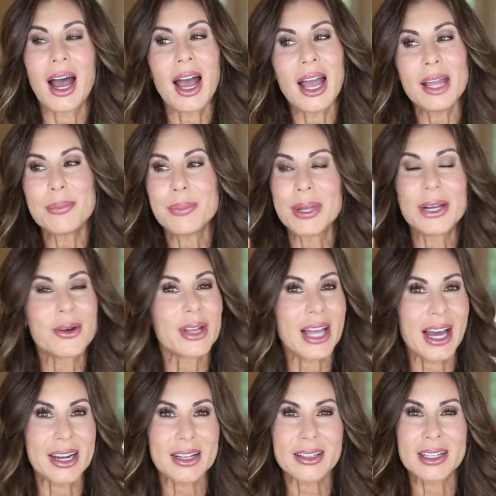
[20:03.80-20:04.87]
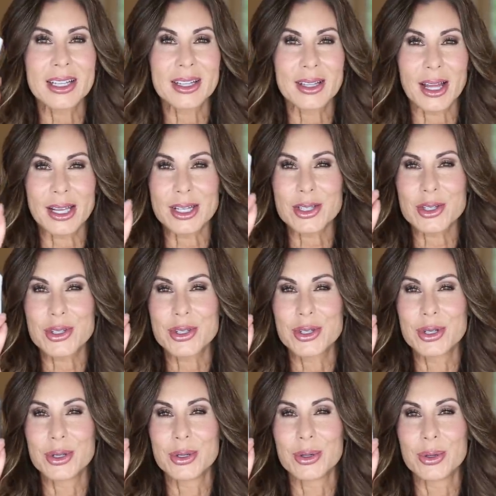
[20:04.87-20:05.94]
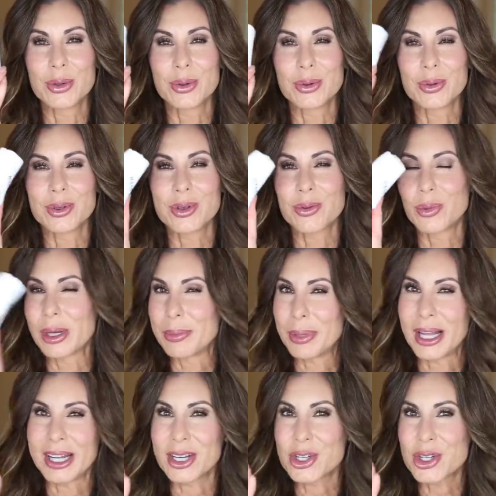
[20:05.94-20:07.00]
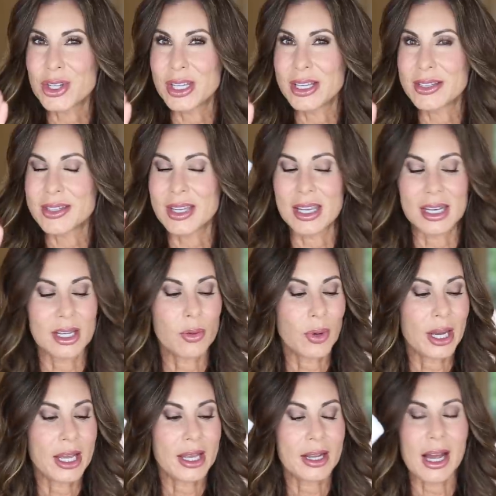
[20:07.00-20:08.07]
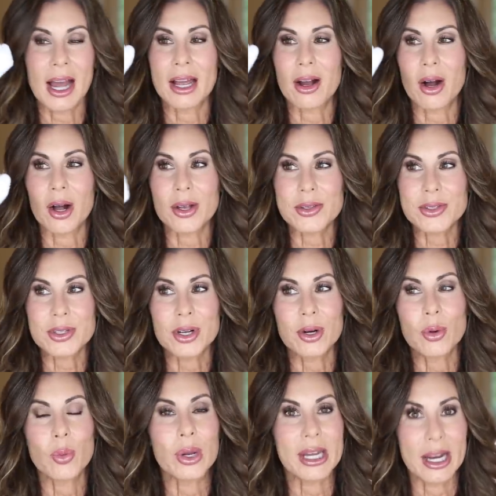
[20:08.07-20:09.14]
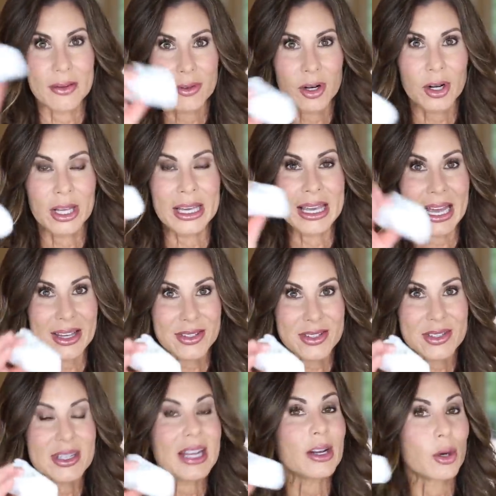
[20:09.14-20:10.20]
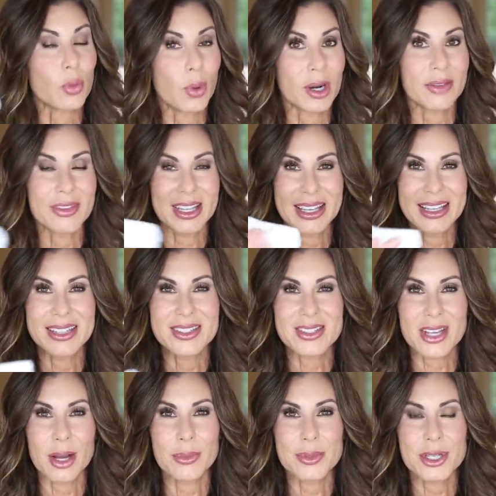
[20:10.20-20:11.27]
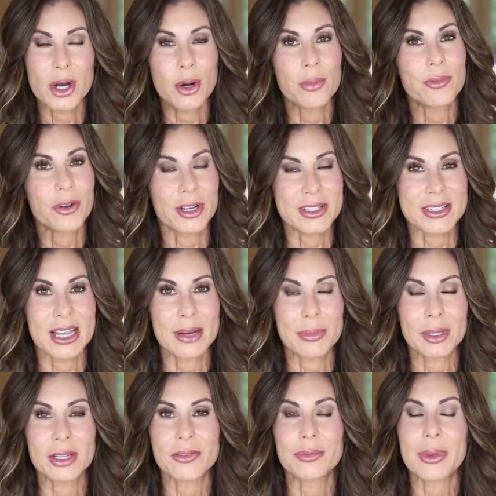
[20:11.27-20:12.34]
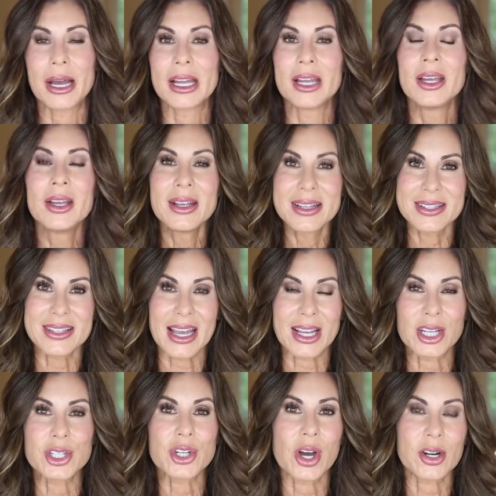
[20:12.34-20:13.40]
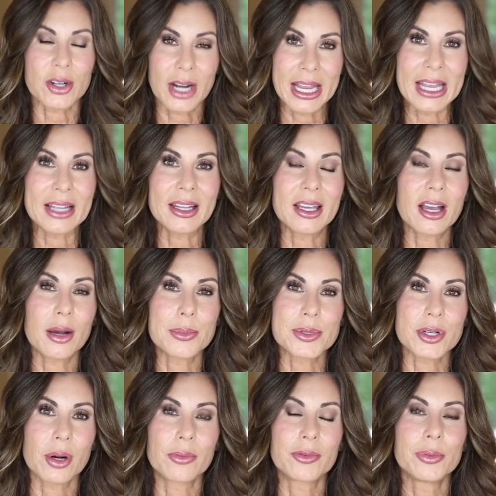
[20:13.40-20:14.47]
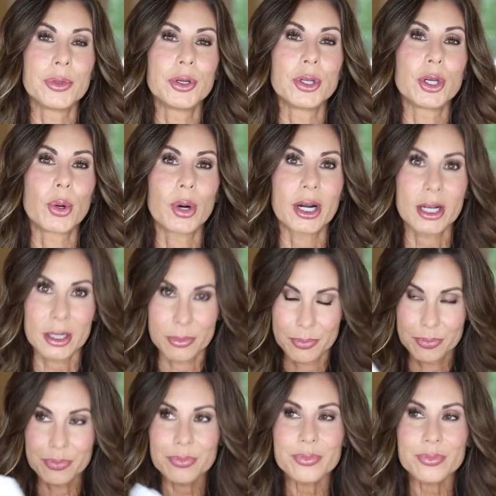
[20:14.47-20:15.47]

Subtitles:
I periodically like to replenish these anyway. I also, whenever guests stay or one of the kids comes home, for example, if my second daughter Haley comes home from New York,